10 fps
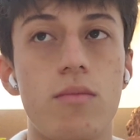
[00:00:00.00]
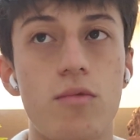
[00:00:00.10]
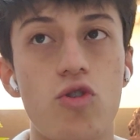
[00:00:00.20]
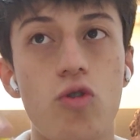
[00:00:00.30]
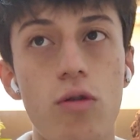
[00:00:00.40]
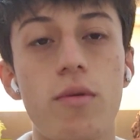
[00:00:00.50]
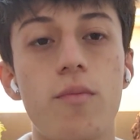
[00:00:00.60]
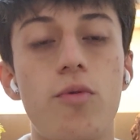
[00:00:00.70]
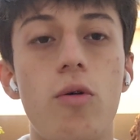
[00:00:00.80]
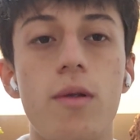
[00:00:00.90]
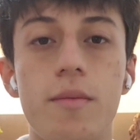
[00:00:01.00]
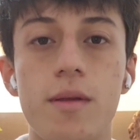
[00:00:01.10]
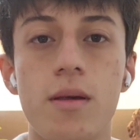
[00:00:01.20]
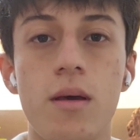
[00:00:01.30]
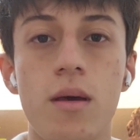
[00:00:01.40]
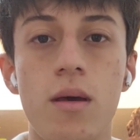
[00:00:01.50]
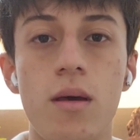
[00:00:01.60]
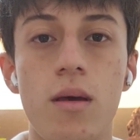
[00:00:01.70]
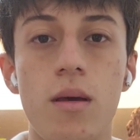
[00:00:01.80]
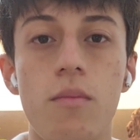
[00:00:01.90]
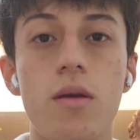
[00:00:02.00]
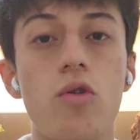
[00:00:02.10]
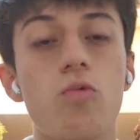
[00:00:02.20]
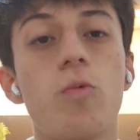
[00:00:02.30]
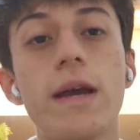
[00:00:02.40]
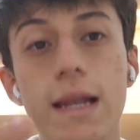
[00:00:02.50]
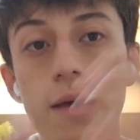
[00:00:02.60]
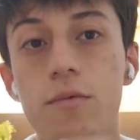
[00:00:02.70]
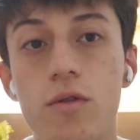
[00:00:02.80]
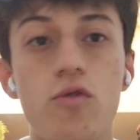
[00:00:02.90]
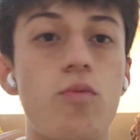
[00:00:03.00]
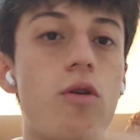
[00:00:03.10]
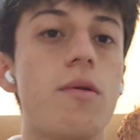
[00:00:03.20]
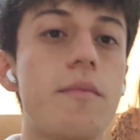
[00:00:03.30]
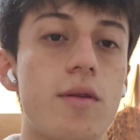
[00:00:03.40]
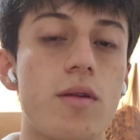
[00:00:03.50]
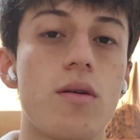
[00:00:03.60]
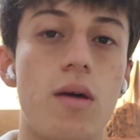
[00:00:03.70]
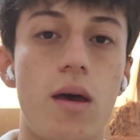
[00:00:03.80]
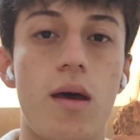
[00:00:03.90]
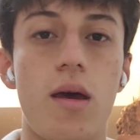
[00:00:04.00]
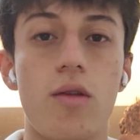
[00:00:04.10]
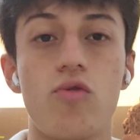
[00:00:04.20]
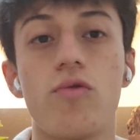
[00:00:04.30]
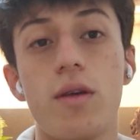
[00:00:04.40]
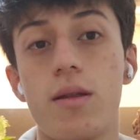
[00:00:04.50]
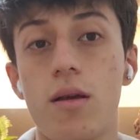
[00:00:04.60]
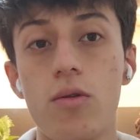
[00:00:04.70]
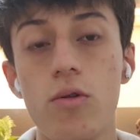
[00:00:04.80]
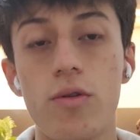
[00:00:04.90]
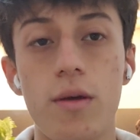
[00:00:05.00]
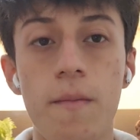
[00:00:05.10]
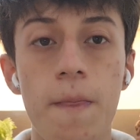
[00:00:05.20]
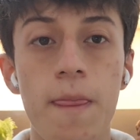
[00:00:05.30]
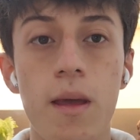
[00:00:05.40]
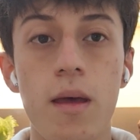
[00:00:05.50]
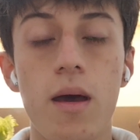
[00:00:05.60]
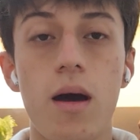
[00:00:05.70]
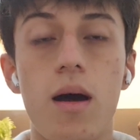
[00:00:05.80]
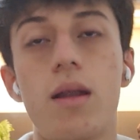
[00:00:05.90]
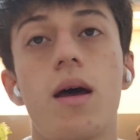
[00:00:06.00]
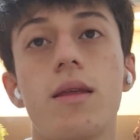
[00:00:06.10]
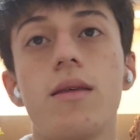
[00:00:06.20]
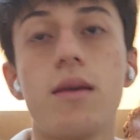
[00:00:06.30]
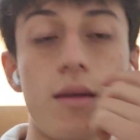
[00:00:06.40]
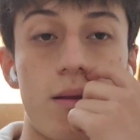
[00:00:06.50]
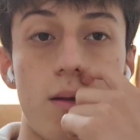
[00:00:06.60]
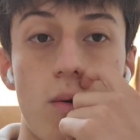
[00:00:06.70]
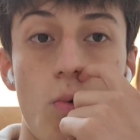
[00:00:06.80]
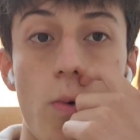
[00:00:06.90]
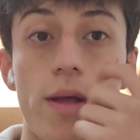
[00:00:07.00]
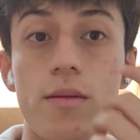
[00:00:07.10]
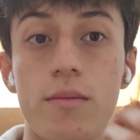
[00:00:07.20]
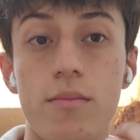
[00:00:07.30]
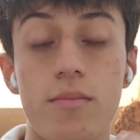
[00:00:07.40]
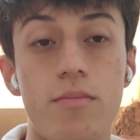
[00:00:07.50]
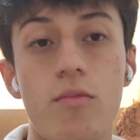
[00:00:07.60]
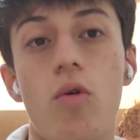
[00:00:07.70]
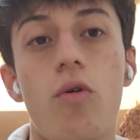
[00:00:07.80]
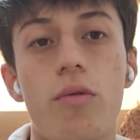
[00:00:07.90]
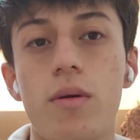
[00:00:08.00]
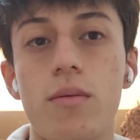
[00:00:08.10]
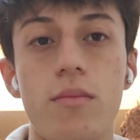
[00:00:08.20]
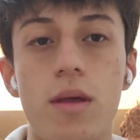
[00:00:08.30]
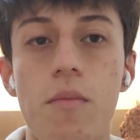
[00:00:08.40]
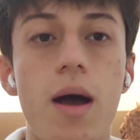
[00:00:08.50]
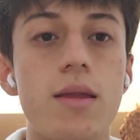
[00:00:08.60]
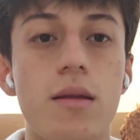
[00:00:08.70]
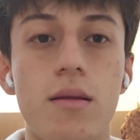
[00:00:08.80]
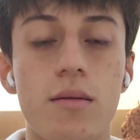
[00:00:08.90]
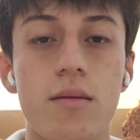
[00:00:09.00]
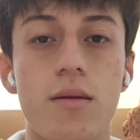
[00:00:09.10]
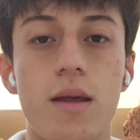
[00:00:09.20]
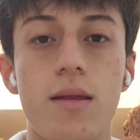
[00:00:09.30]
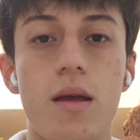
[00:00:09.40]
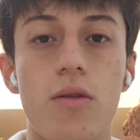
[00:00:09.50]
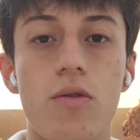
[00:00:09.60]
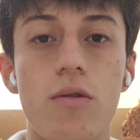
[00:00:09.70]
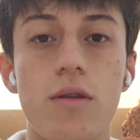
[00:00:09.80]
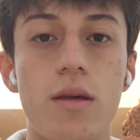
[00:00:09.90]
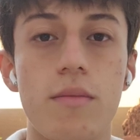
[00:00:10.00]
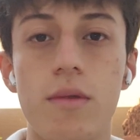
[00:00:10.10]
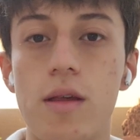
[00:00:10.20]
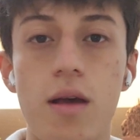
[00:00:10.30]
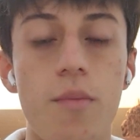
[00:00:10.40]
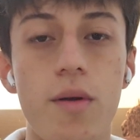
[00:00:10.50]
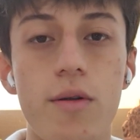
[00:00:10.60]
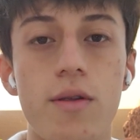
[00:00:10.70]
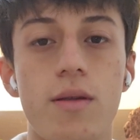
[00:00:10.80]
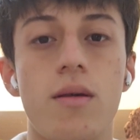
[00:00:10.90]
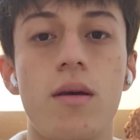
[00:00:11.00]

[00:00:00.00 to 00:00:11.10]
solving problems, because we leave these problems to the technology. And I think when, or imagine, the technology disappears,